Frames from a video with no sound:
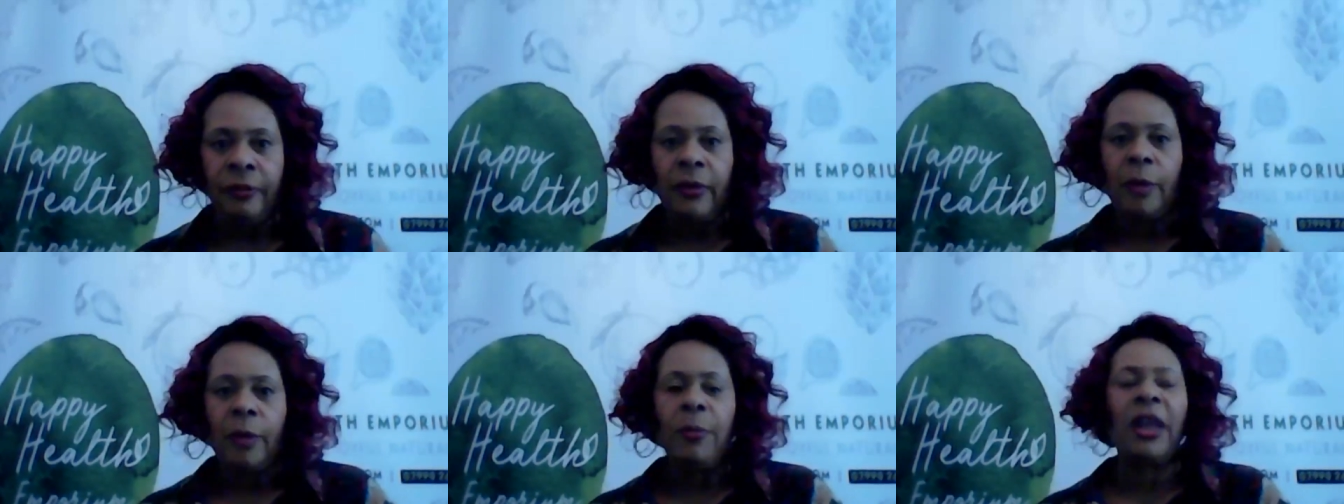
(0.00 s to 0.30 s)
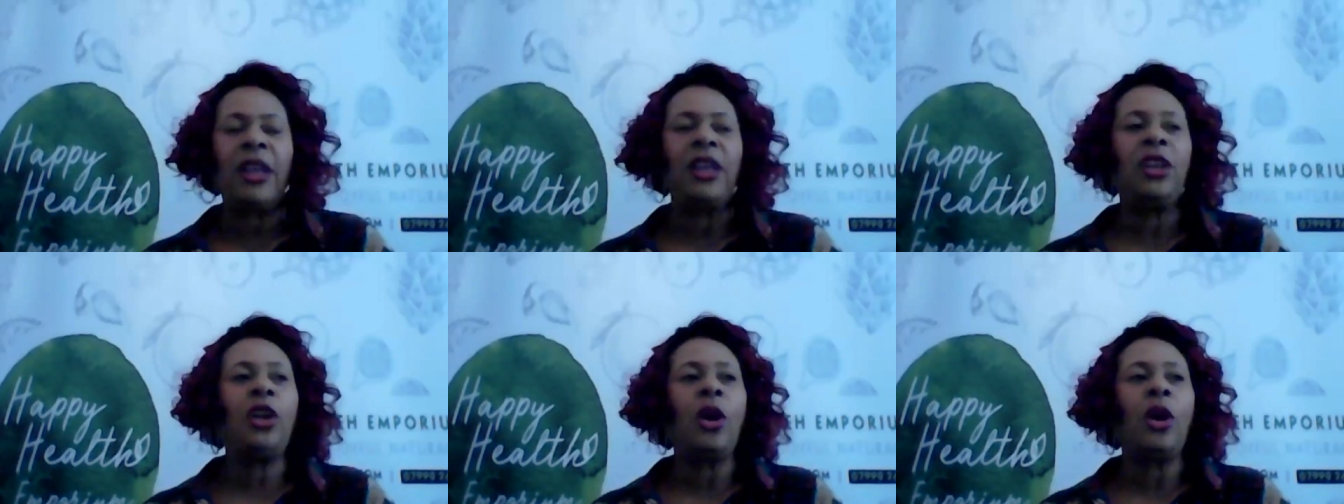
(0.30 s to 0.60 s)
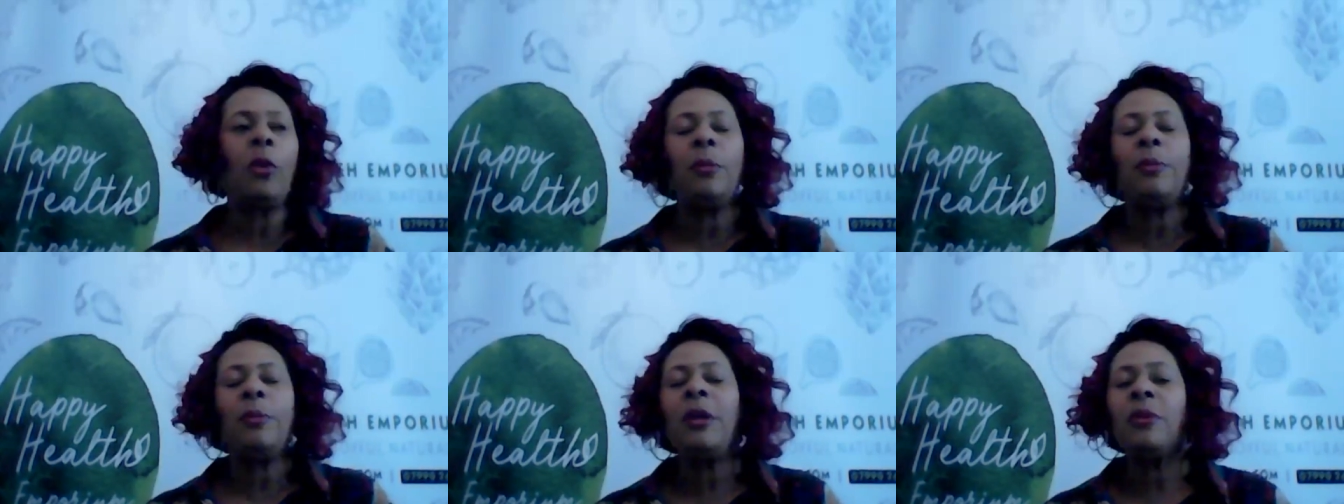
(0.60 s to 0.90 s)
But you know,
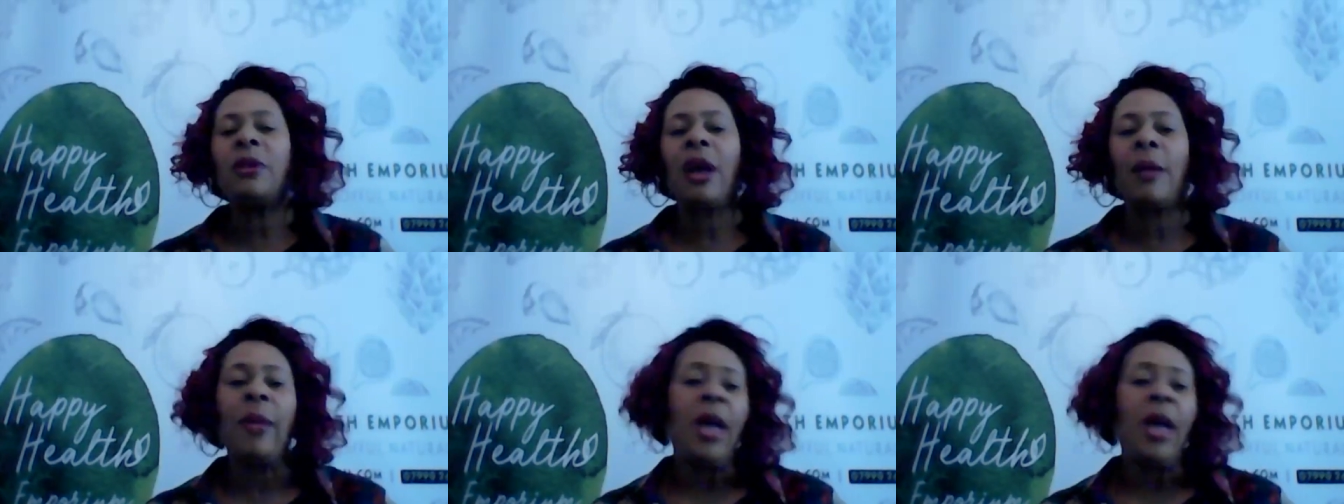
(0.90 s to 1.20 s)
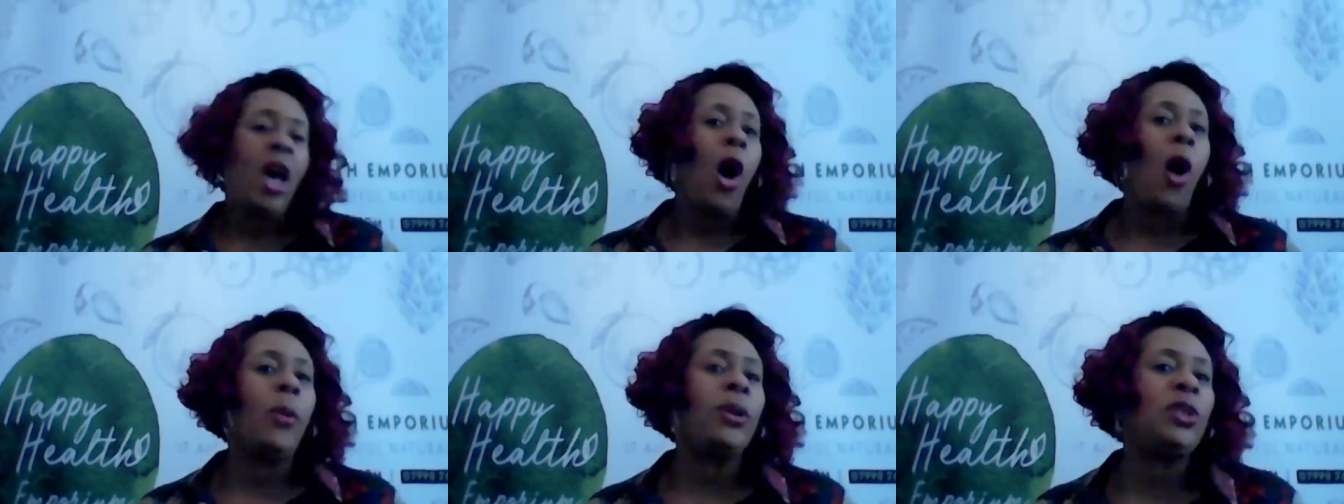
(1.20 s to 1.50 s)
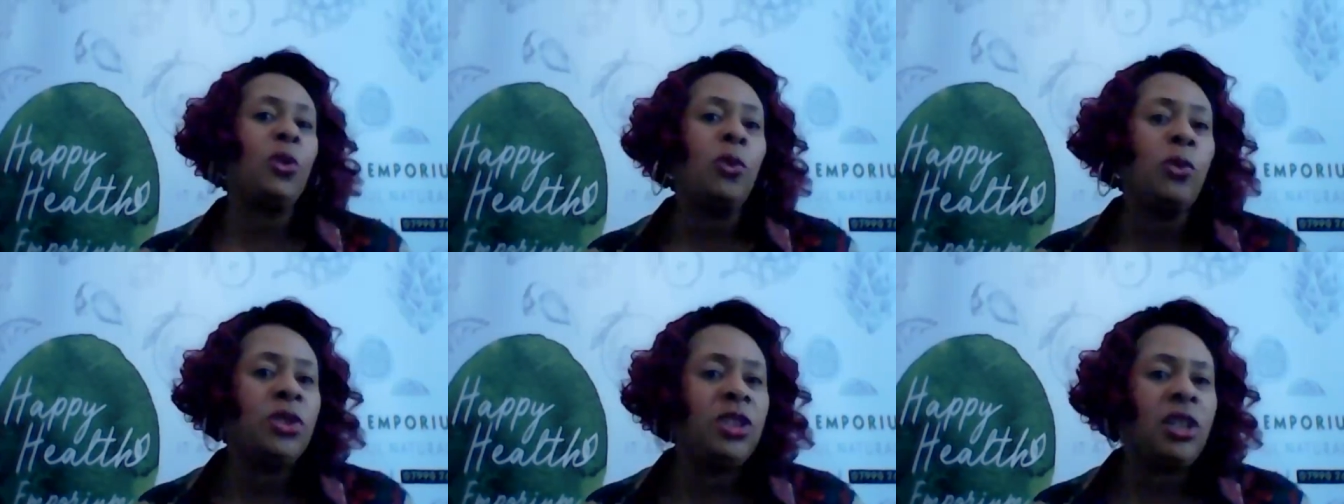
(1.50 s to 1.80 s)
when people come, oh, it's
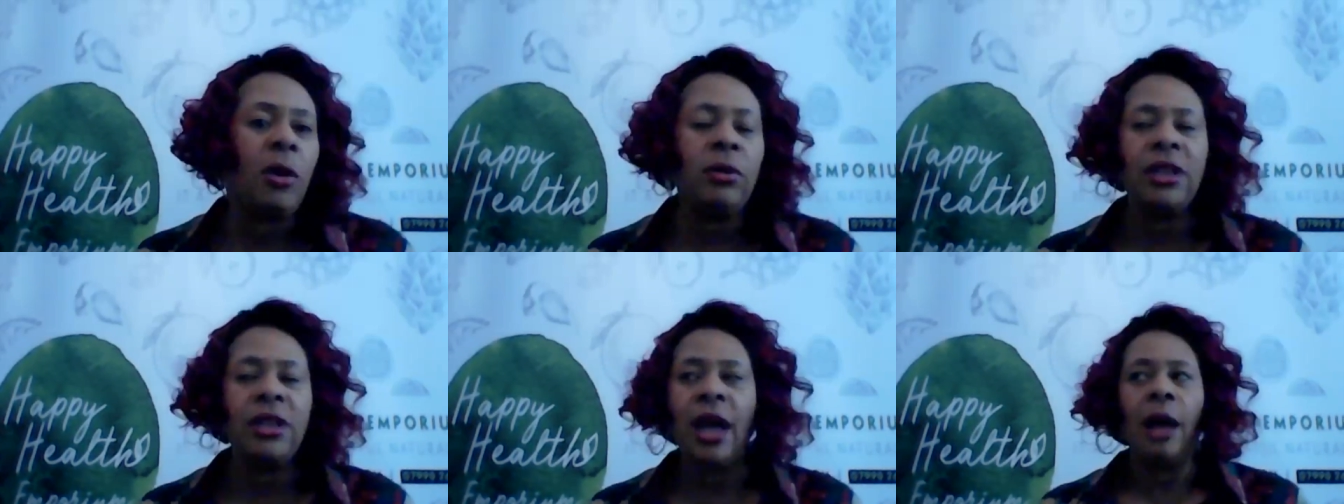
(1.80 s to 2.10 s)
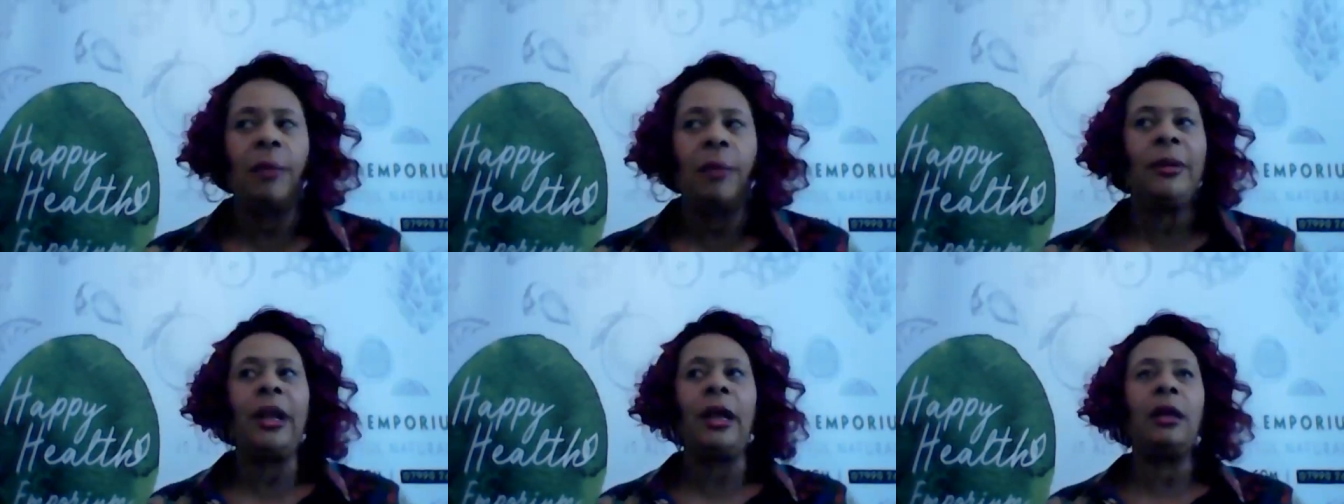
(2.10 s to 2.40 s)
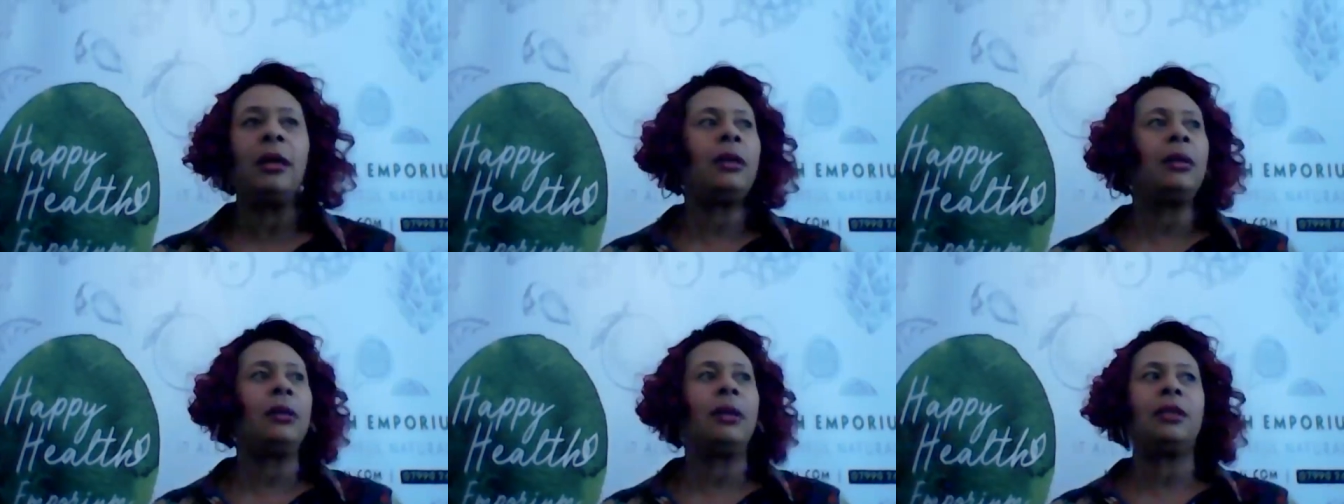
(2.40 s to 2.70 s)
all sold out, I'd be like,
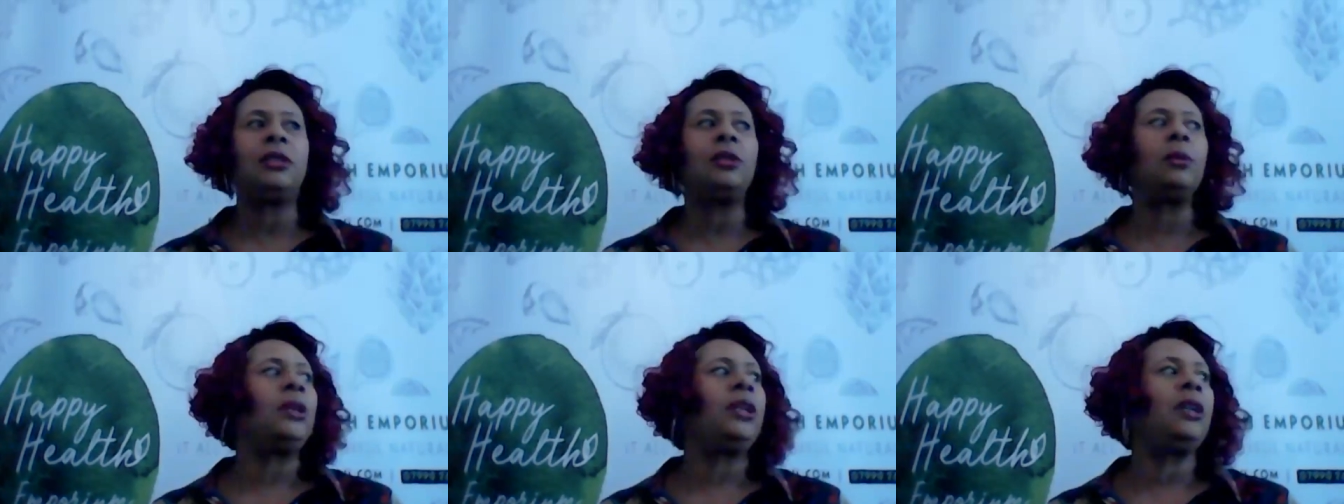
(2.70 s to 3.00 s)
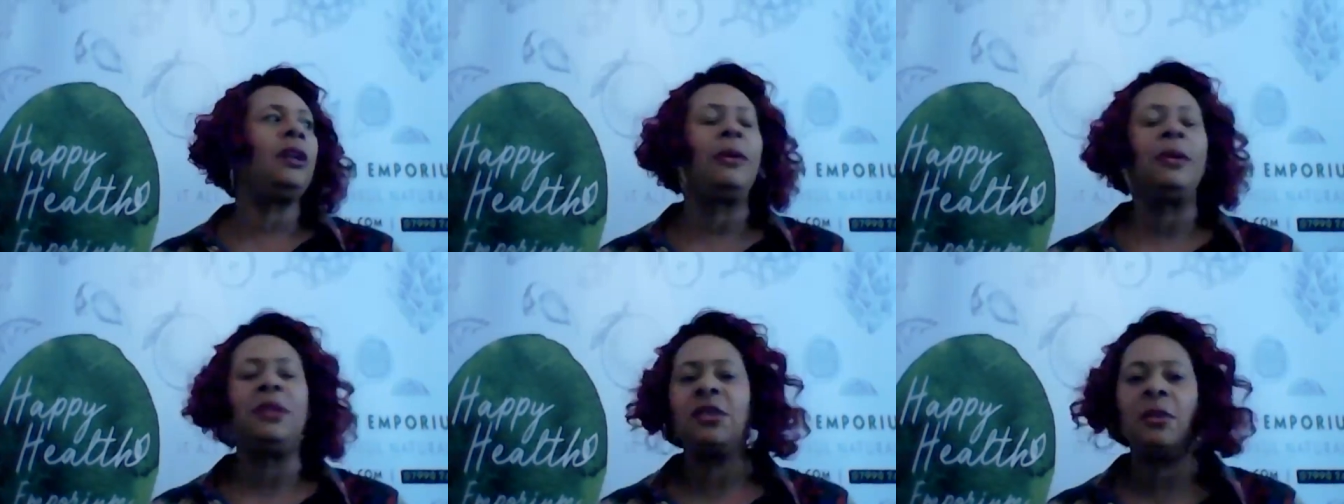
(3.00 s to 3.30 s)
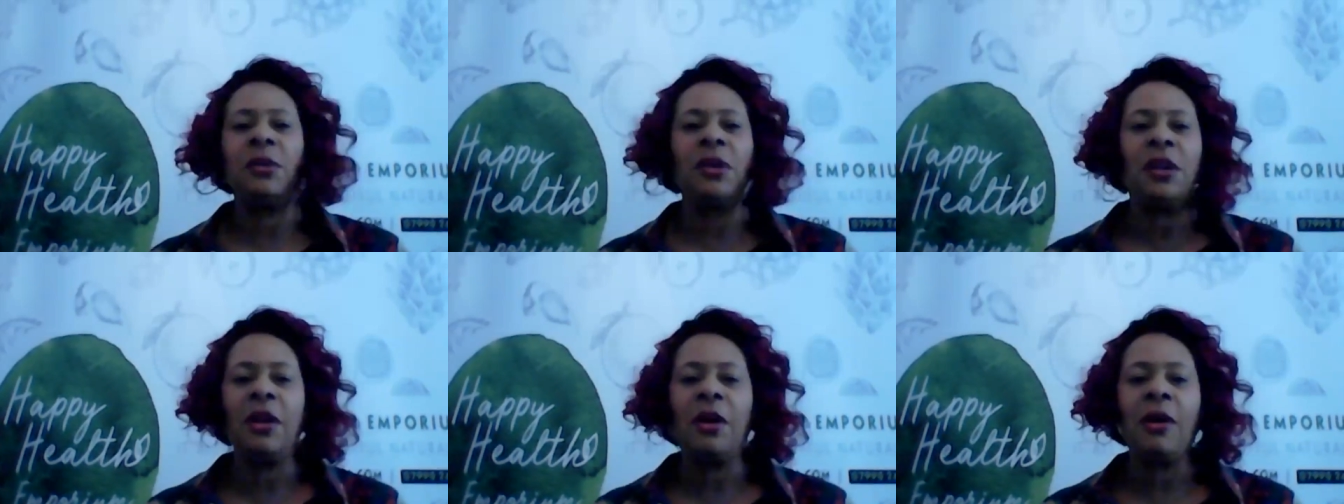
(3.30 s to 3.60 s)
I don't want to know, I don't
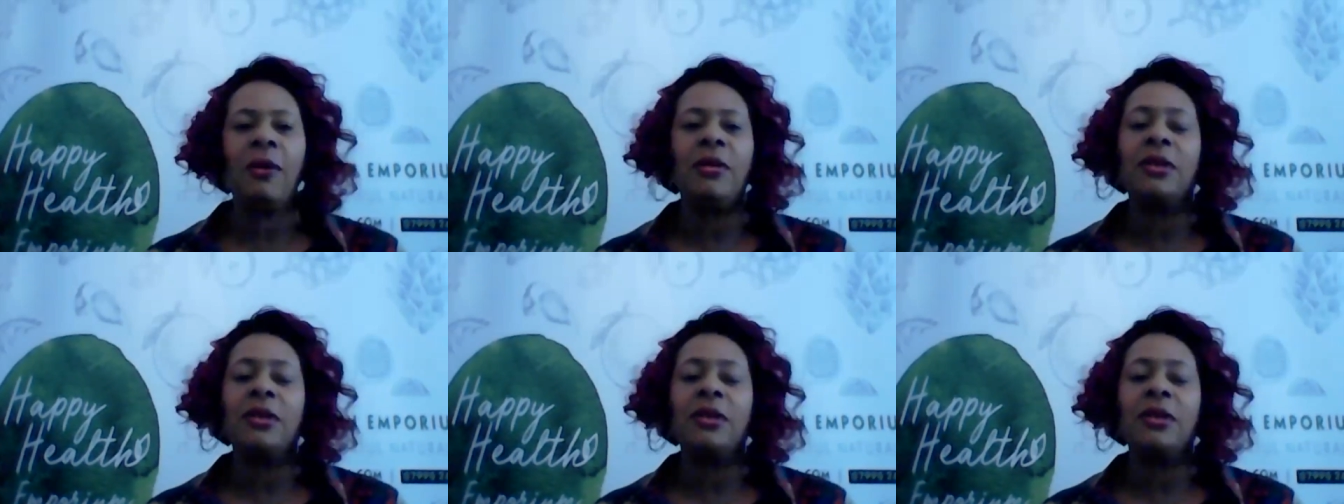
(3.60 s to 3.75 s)
want to know.